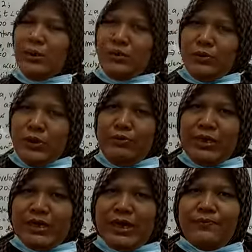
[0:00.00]
will
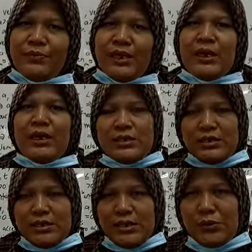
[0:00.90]
become
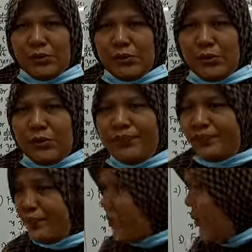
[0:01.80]
0.
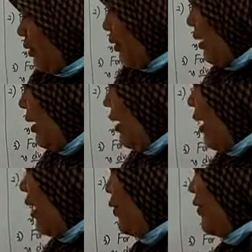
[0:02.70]

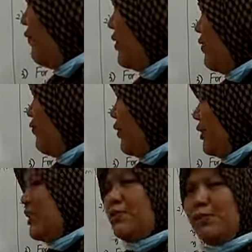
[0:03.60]
However, for
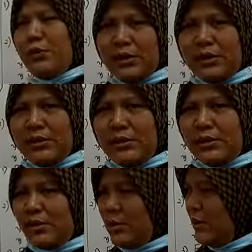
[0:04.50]
this point,
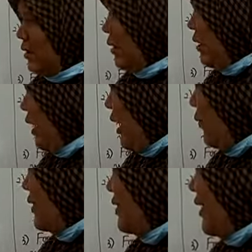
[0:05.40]

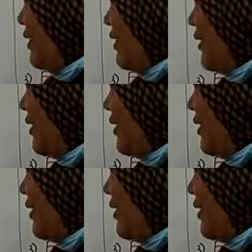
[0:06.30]
our tangent